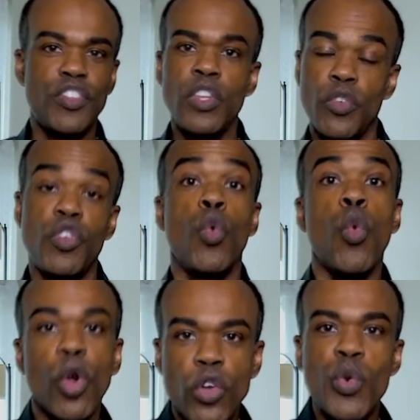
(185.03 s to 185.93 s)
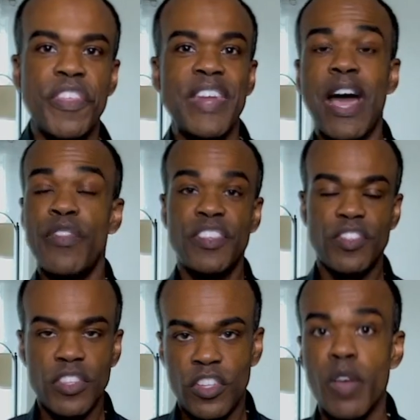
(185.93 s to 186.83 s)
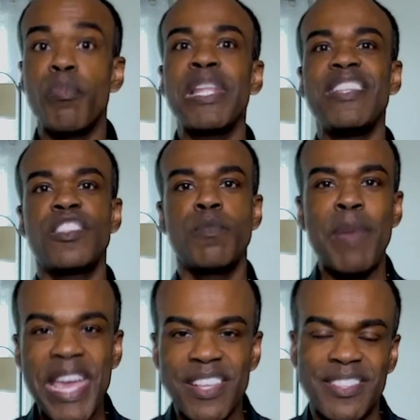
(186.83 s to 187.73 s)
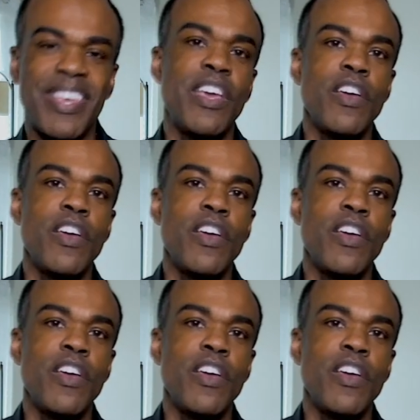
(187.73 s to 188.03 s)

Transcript: to work with now, this complete space